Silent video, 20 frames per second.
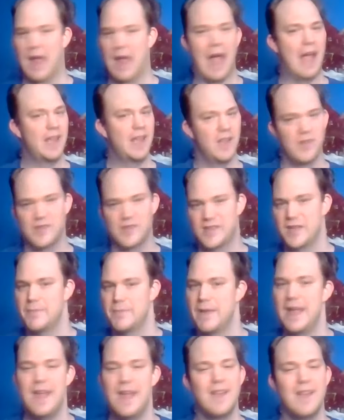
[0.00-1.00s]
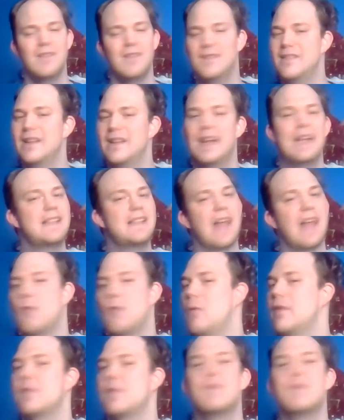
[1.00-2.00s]
at U C P, is I
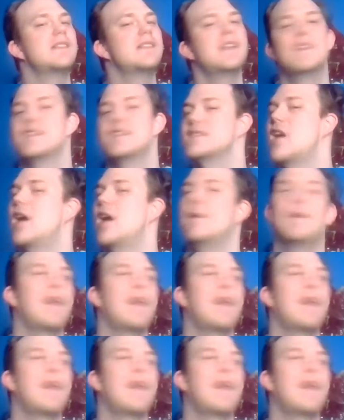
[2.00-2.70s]
don't want them to see the side of me